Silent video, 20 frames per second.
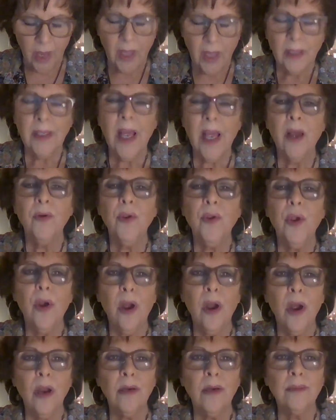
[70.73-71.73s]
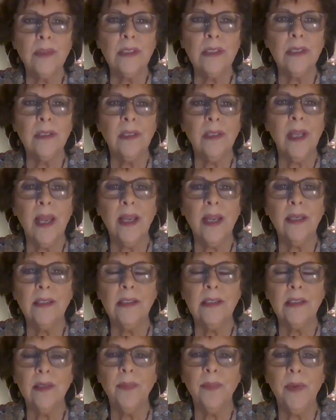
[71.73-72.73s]
Allow your arms and
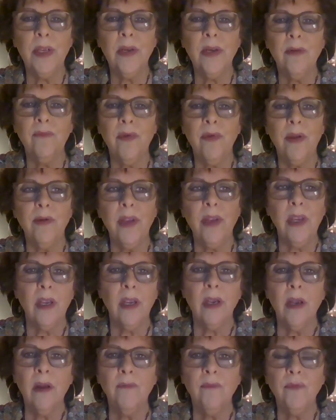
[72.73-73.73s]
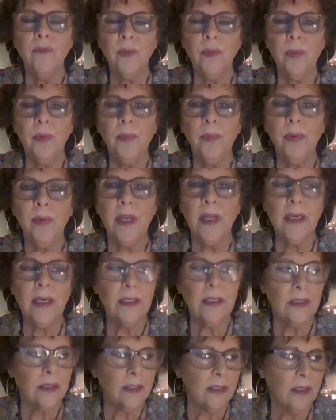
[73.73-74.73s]
legs to be in a very comfortable
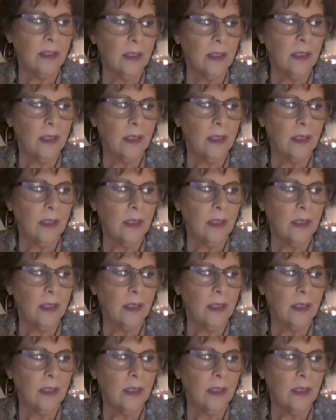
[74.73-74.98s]
place.